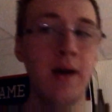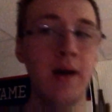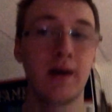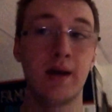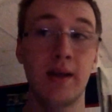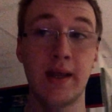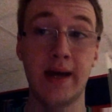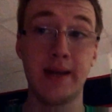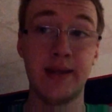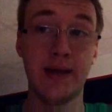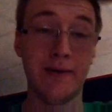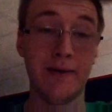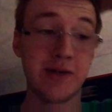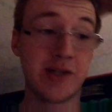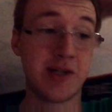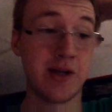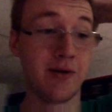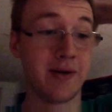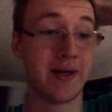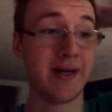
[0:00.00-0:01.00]
that was
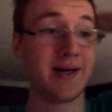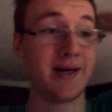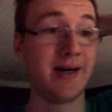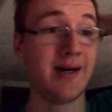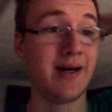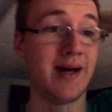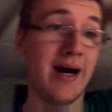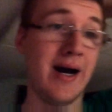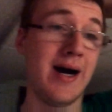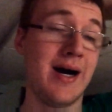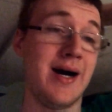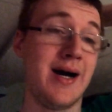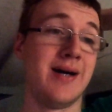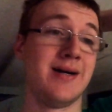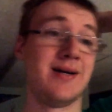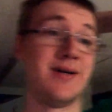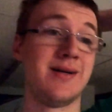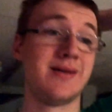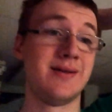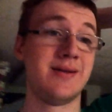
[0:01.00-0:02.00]
Sony.
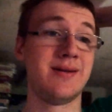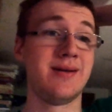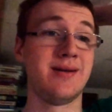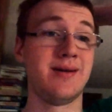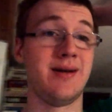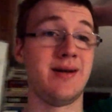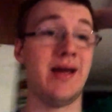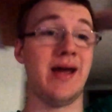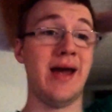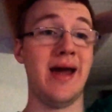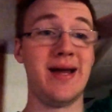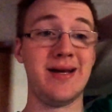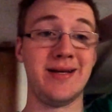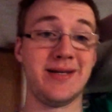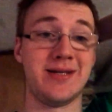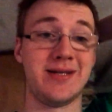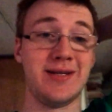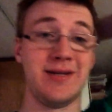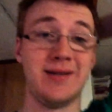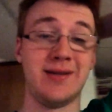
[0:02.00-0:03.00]

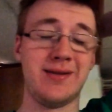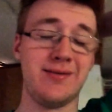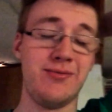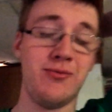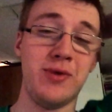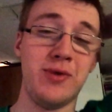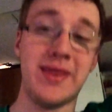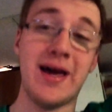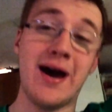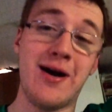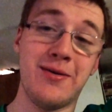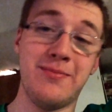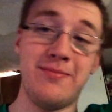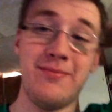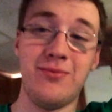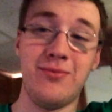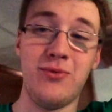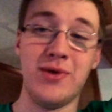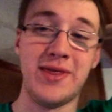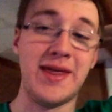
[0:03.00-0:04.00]
And without
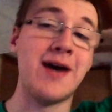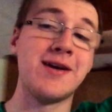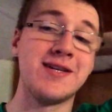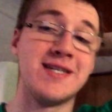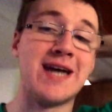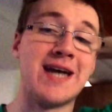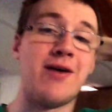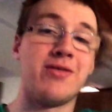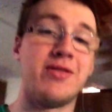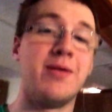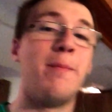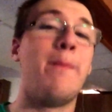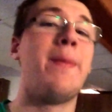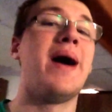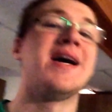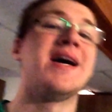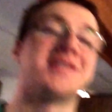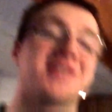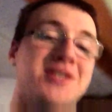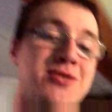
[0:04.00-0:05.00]
a doubt, the
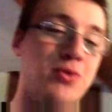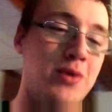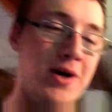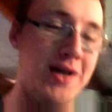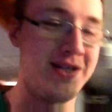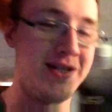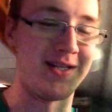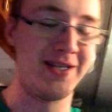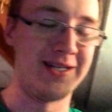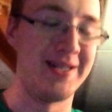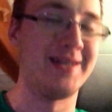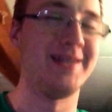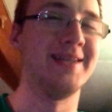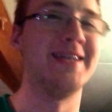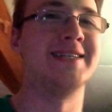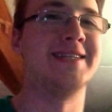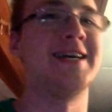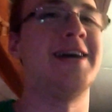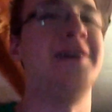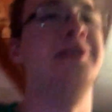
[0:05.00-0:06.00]
best was
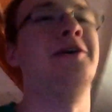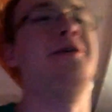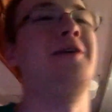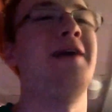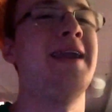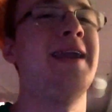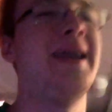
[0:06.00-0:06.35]
Nintendo. And